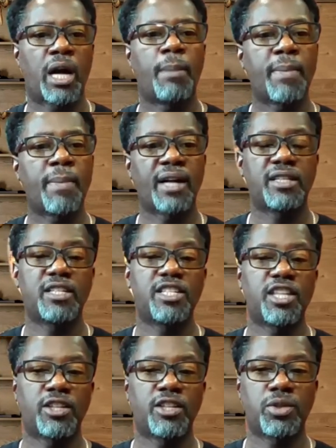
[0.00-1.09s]
Coming back to the
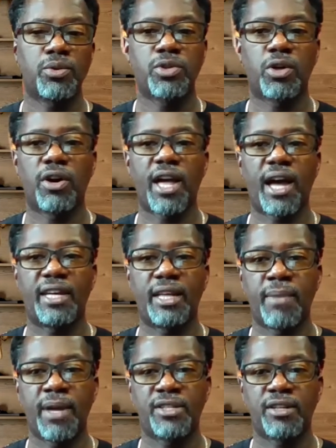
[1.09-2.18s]
tier 2, sorry, I
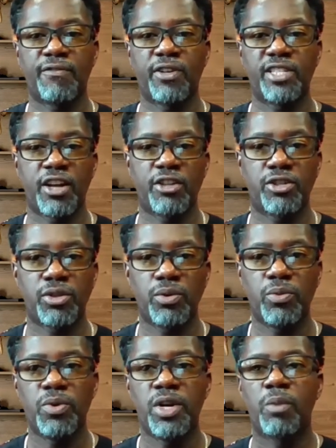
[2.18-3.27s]
didn't mention, for tier
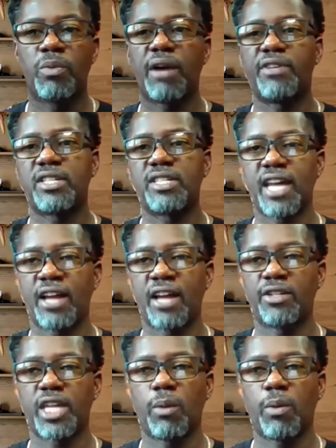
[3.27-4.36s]
2, we have the
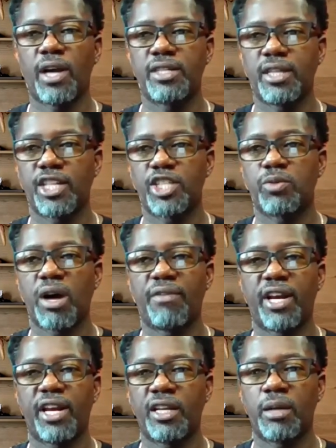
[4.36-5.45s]
standard KYC that you have
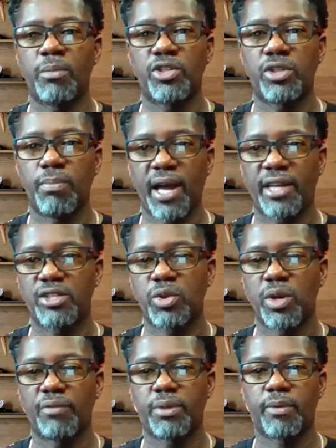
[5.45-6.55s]
at any commercial bank.
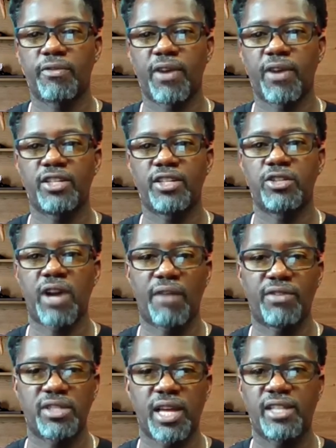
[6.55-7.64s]
So you have to provide your
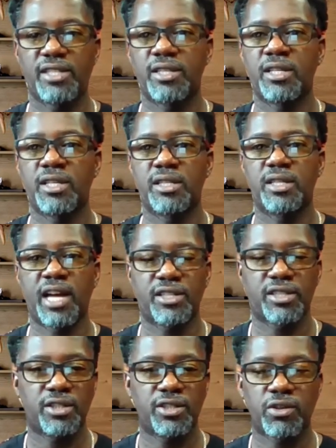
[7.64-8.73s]
driver's license,
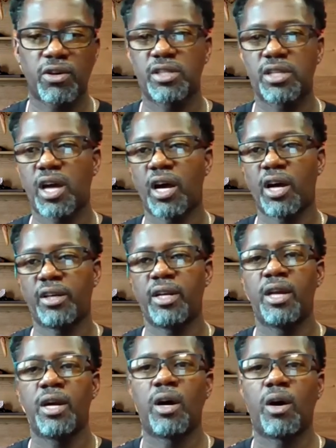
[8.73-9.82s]
national insurance card,
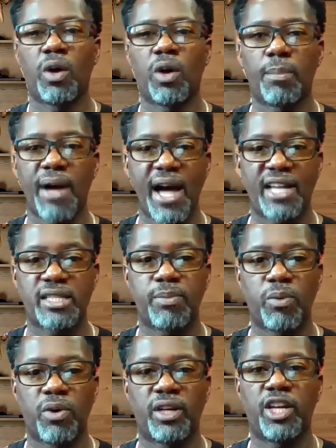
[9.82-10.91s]
or your
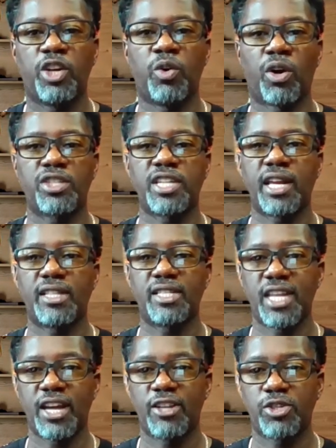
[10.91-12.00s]
passport in order to get a
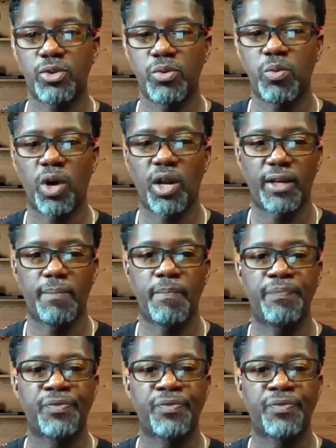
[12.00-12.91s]
tier 2 wallet.